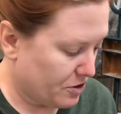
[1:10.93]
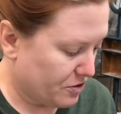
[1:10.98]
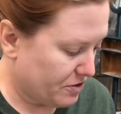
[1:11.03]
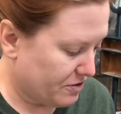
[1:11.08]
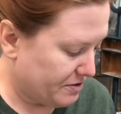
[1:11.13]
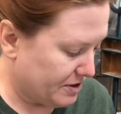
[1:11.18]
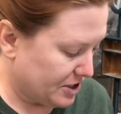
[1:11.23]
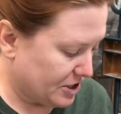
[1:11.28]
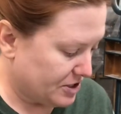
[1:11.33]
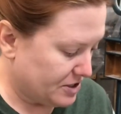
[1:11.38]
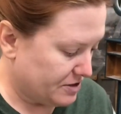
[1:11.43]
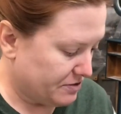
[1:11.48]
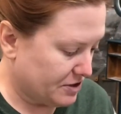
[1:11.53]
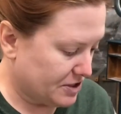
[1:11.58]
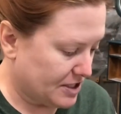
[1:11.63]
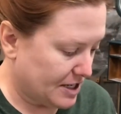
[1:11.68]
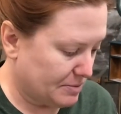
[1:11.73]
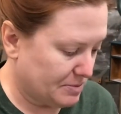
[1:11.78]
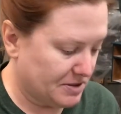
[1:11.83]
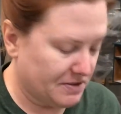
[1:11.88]
the various different
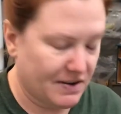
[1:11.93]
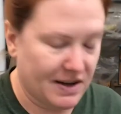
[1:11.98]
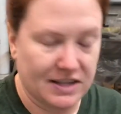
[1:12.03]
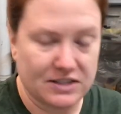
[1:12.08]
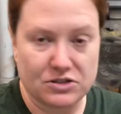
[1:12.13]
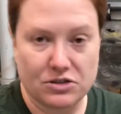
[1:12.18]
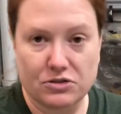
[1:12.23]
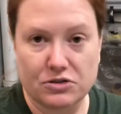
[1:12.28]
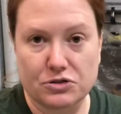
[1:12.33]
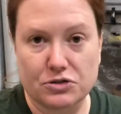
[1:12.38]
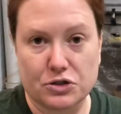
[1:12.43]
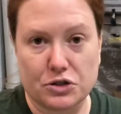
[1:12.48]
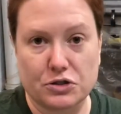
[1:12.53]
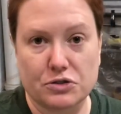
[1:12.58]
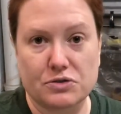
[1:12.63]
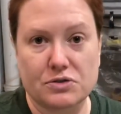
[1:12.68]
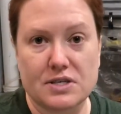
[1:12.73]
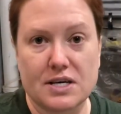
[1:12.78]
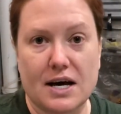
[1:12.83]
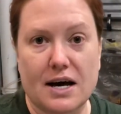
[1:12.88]
types of heads on the
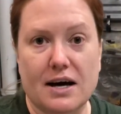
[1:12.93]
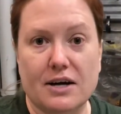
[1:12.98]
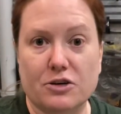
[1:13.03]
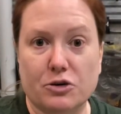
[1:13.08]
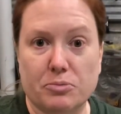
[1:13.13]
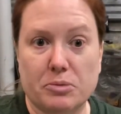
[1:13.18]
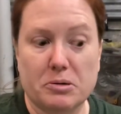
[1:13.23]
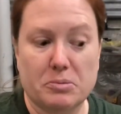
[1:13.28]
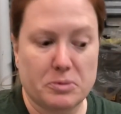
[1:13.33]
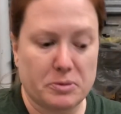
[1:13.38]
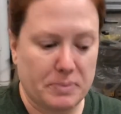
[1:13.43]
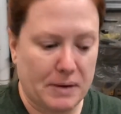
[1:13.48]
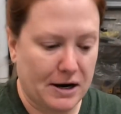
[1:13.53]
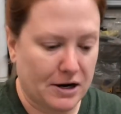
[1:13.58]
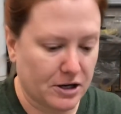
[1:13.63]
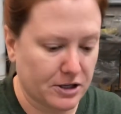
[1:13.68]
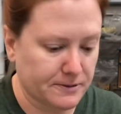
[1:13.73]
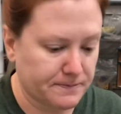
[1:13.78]
screws, you'll be prepared.